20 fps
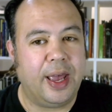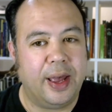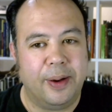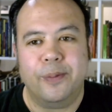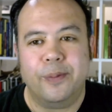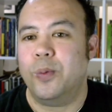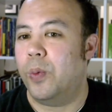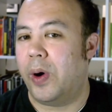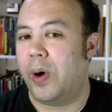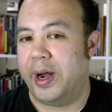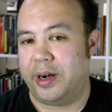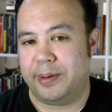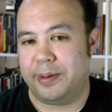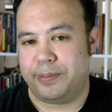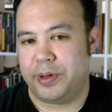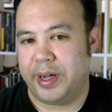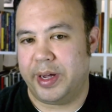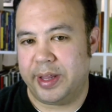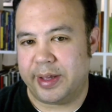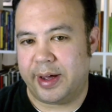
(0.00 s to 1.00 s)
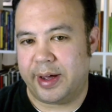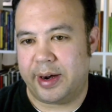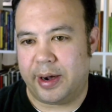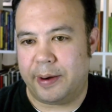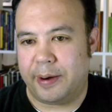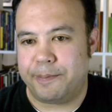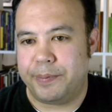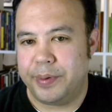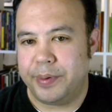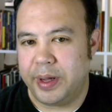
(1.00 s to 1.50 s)
Why not play that
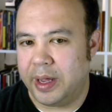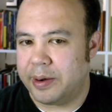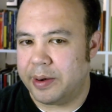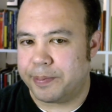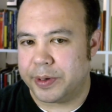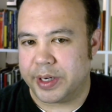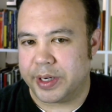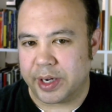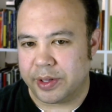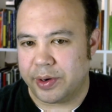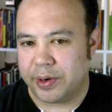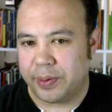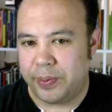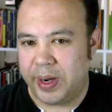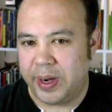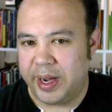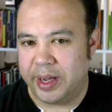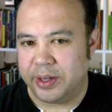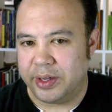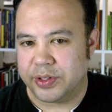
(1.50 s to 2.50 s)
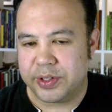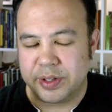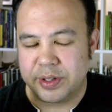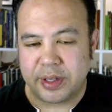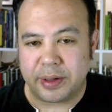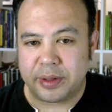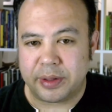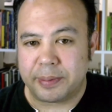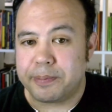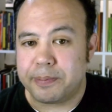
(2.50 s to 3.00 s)
up in a particular way so
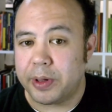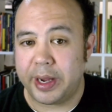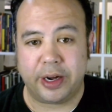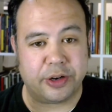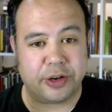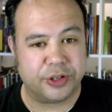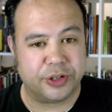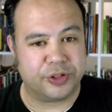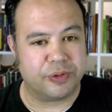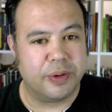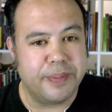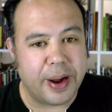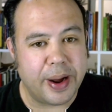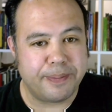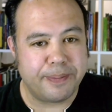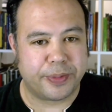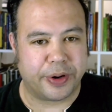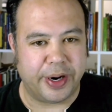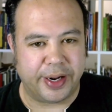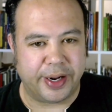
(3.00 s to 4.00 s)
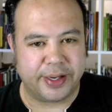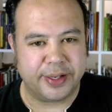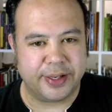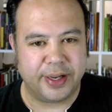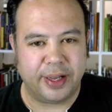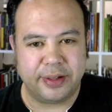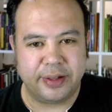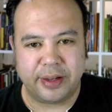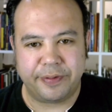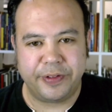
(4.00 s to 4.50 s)
that the players remember it
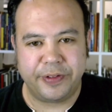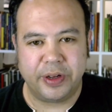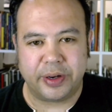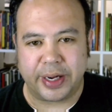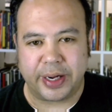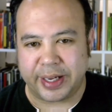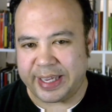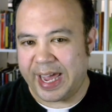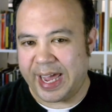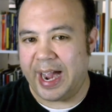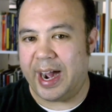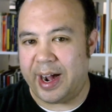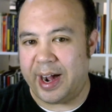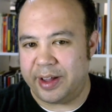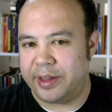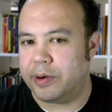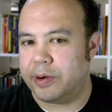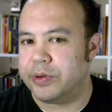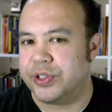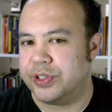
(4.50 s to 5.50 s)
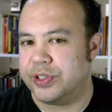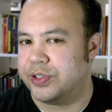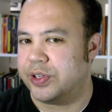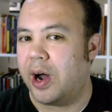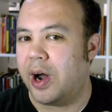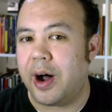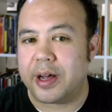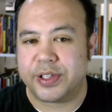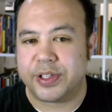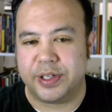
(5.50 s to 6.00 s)
and they feel like, yeah, that was this
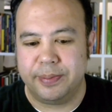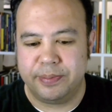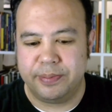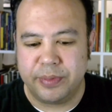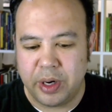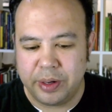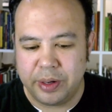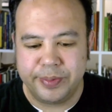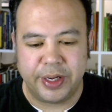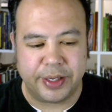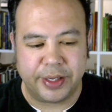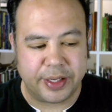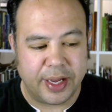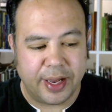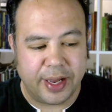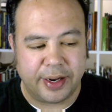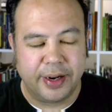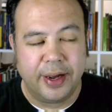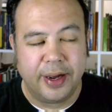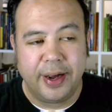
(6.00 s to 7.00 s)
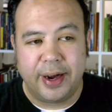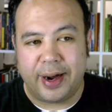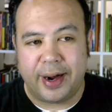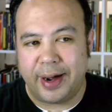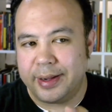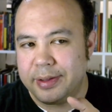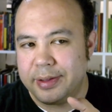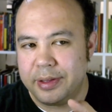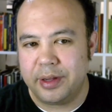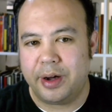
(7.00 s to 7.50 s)
awesome moment. And
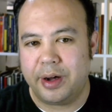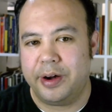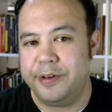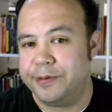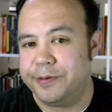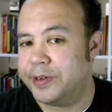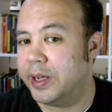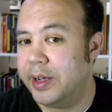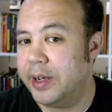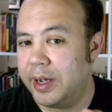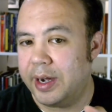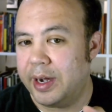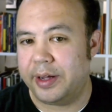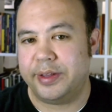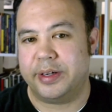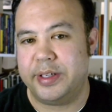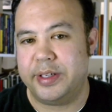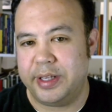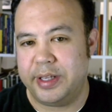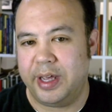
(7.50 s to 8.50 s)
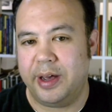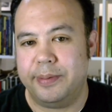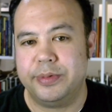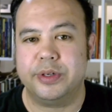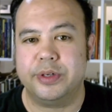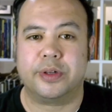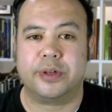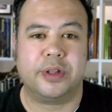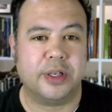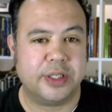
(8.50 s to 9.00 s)
I loved how the DM
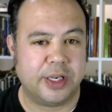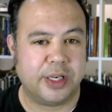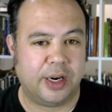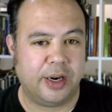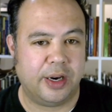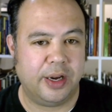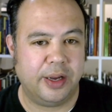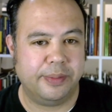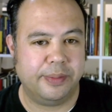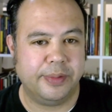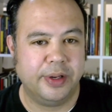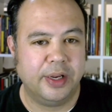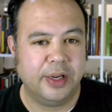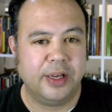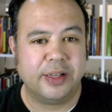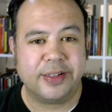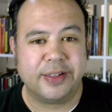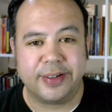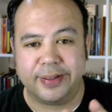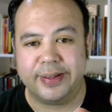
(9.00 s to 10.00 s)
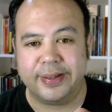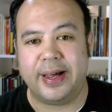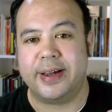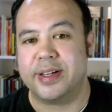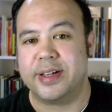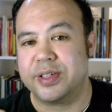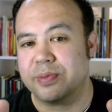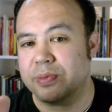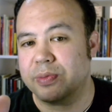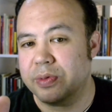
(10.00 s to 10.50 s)
took the time to let
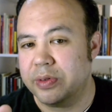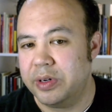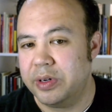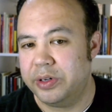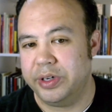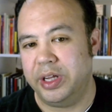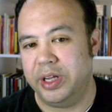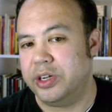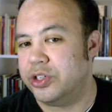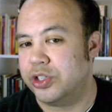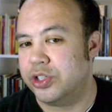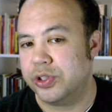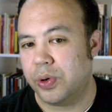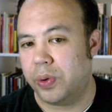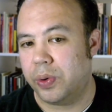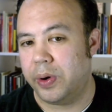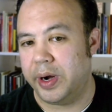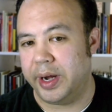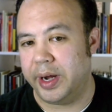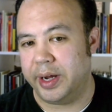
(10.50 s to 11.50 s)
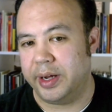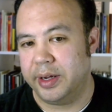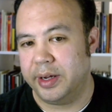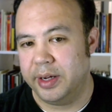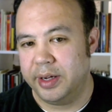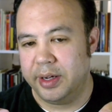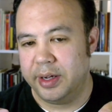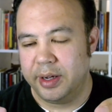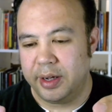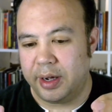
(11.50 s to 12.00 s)
us really enjoy
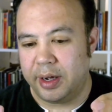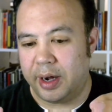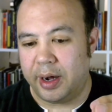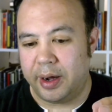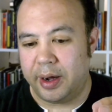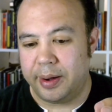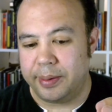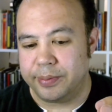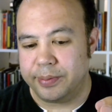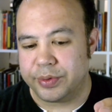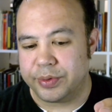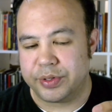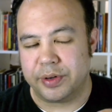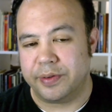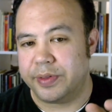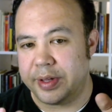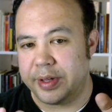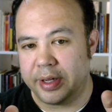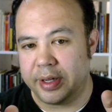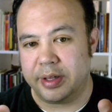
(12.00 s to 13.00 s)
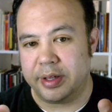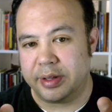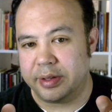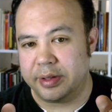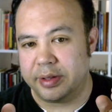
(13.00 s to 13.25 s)
sort of